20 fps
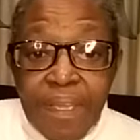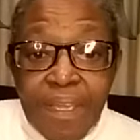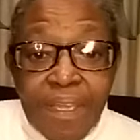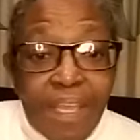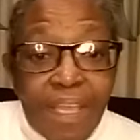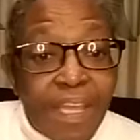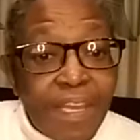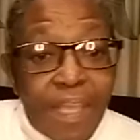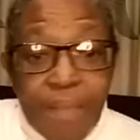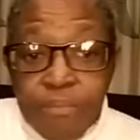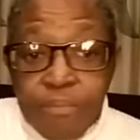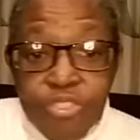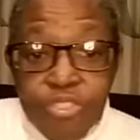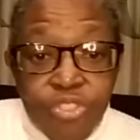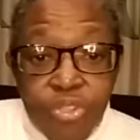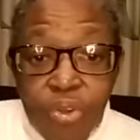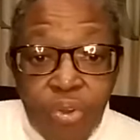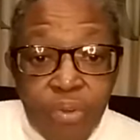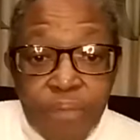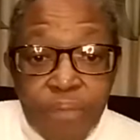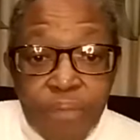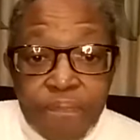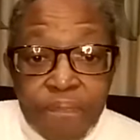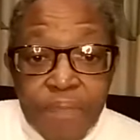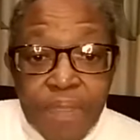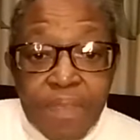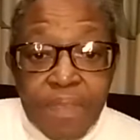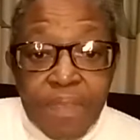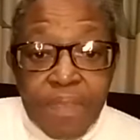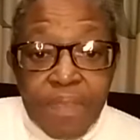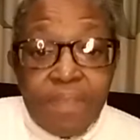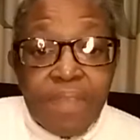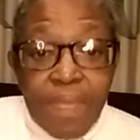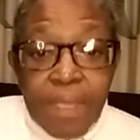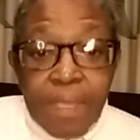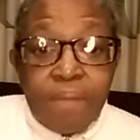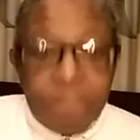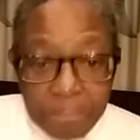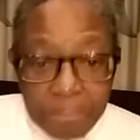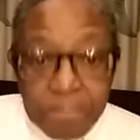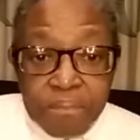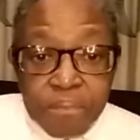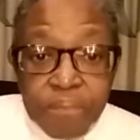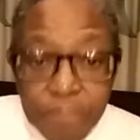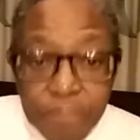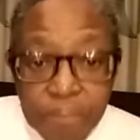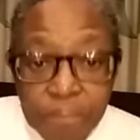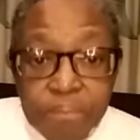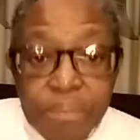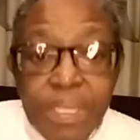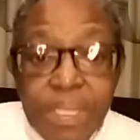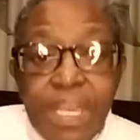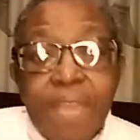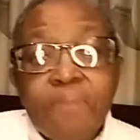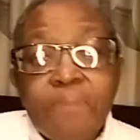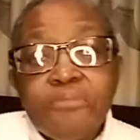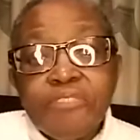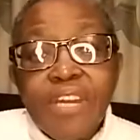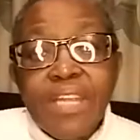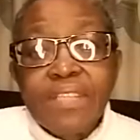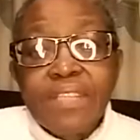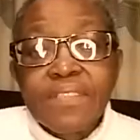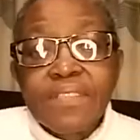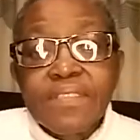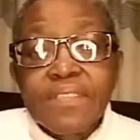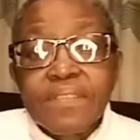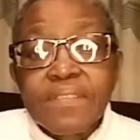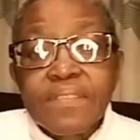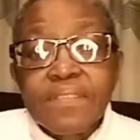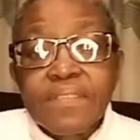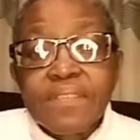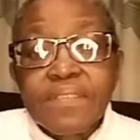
And I'm sure they became friends.